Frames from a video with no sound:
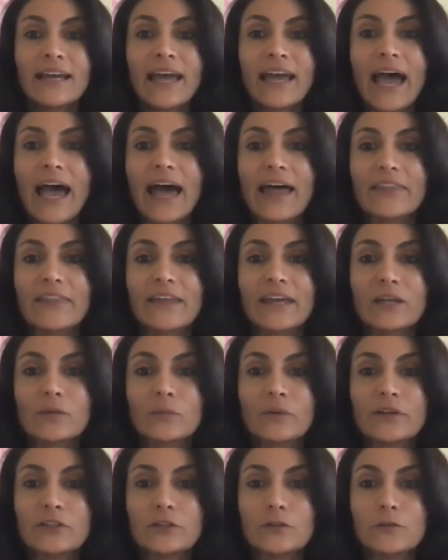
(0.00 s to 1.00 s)
And then
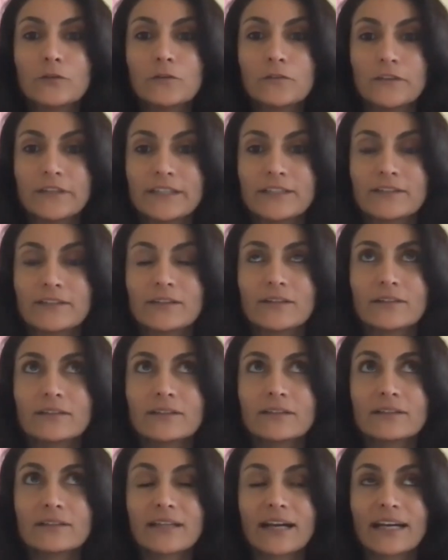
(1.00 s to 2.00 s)
when you
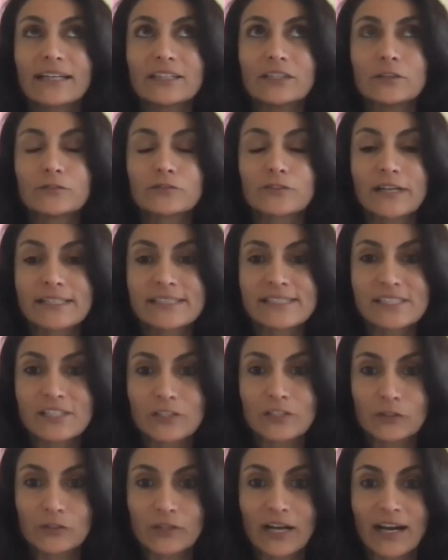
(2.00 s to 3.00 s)
feel like you've
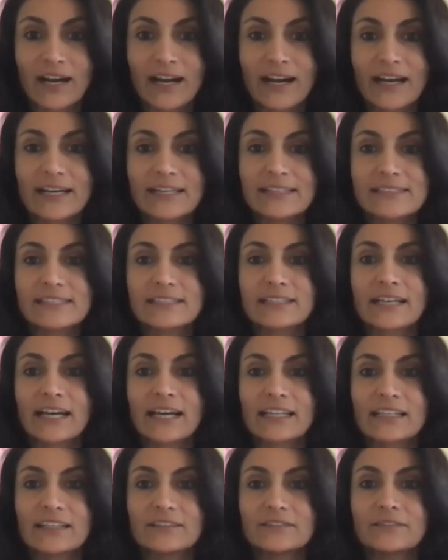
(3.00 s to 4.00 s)
rested your eyes and
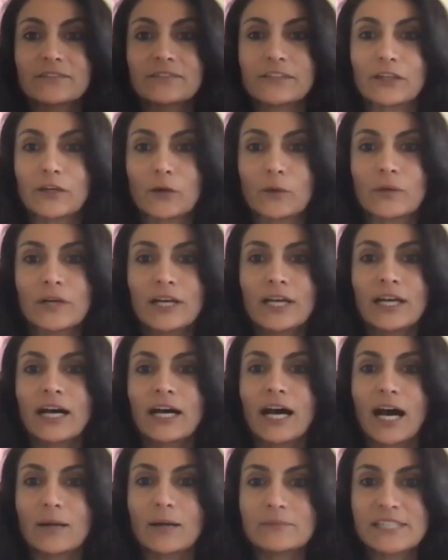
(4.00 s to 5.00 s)
kind of,
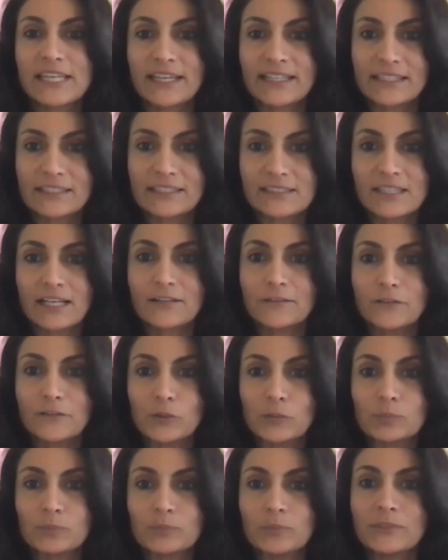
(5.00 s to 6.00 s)
taken a
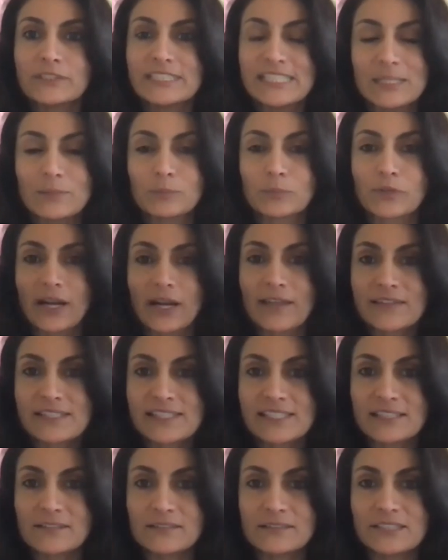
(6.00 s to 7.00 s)
few deep breaths
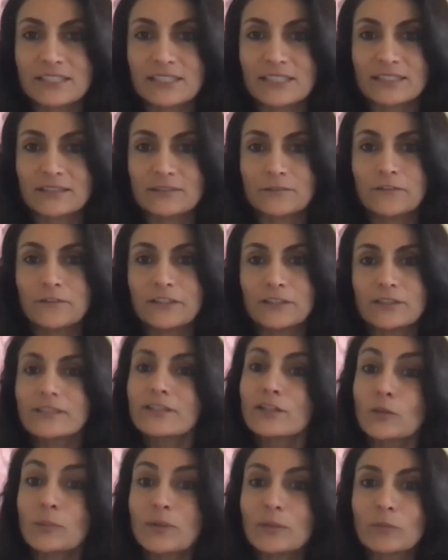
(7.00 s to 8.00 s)
to feel a
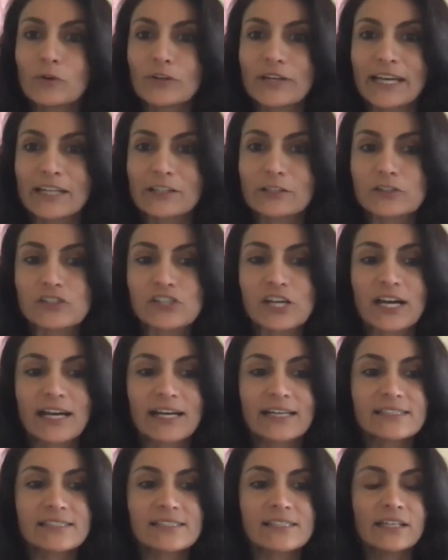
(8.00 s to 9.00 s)
little bit more
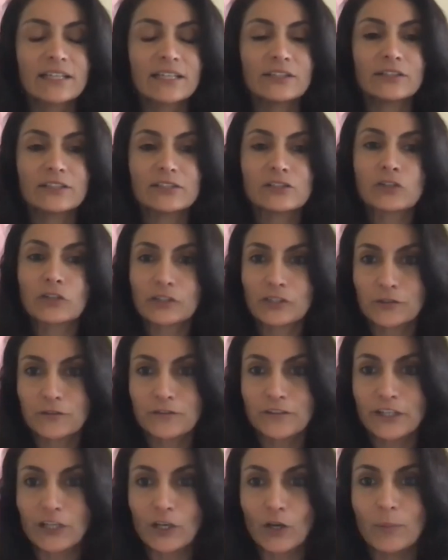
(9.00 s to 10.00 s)
energized, you can turn your
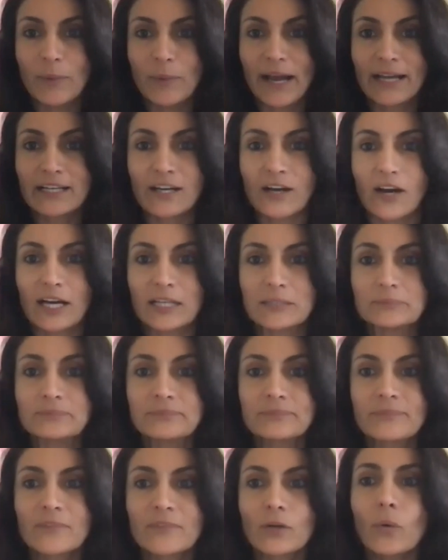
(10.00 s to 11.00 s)
video back on.
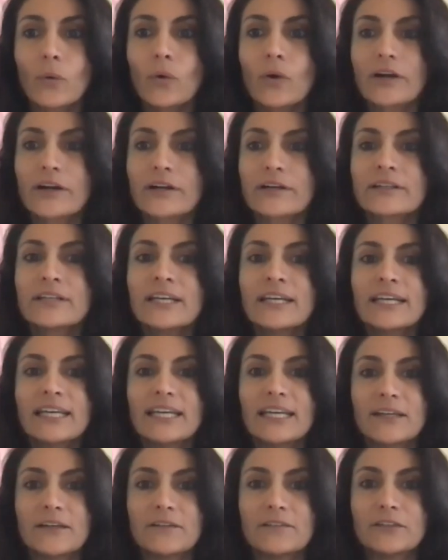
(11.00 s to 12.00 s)
Or
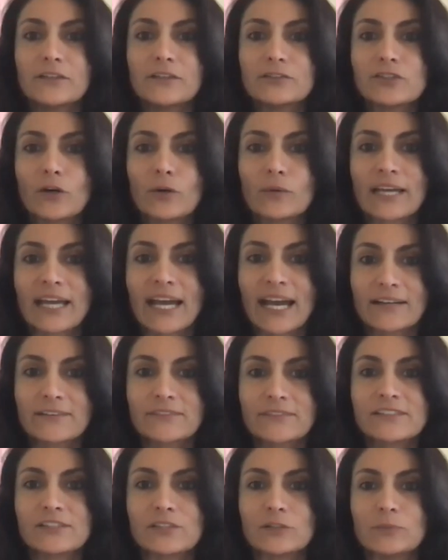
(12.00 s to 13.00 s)
if you don't
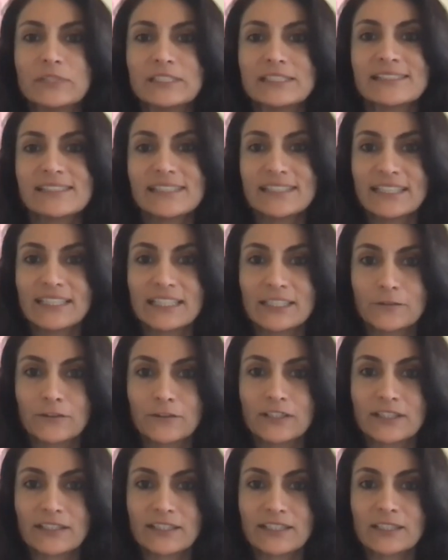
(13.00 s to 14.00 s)
have to be sitting in
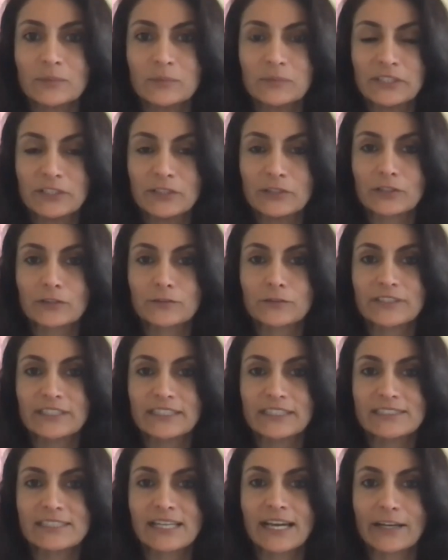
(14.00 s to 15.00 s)
front of the computer for
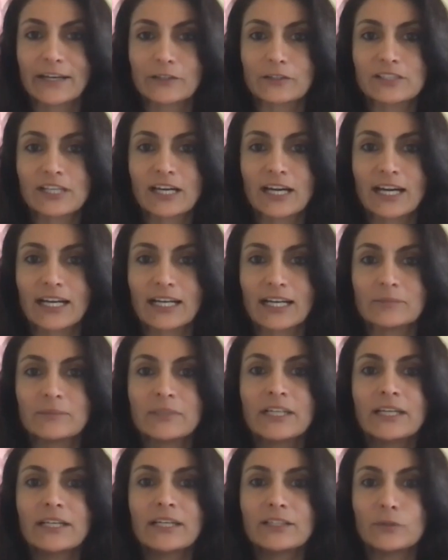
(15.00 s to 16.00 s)
the entire time,
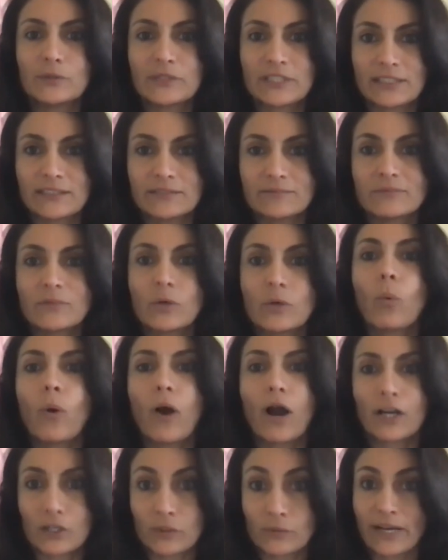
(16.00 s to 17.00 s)
you can
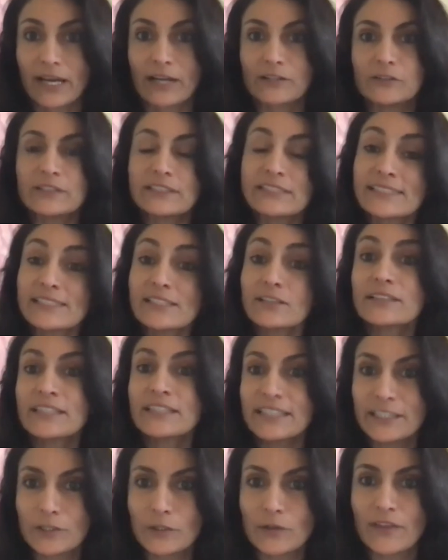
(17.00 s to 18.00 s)
walk around. You can still
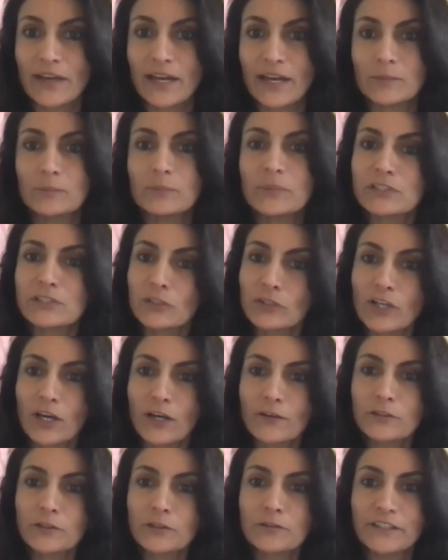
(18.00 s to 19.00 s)
hear them, but turn
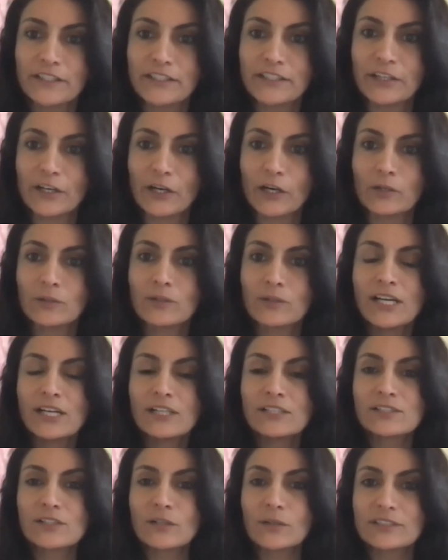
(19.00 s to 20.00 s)
off your video
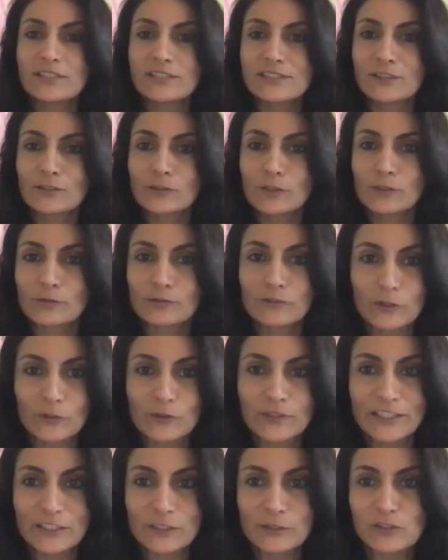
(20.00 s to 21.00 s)
so it doesn't look
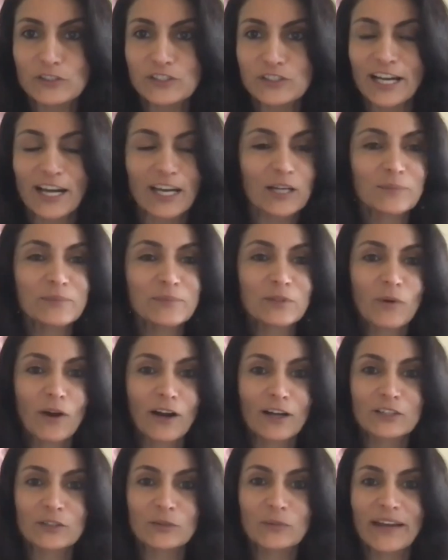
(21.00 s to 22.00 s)
rude that you just got up and
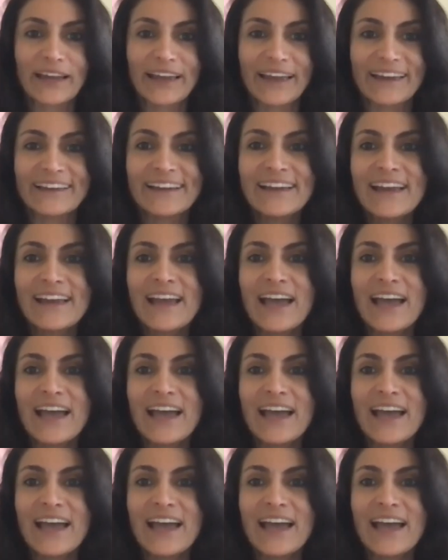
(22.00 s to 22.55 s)
walked away.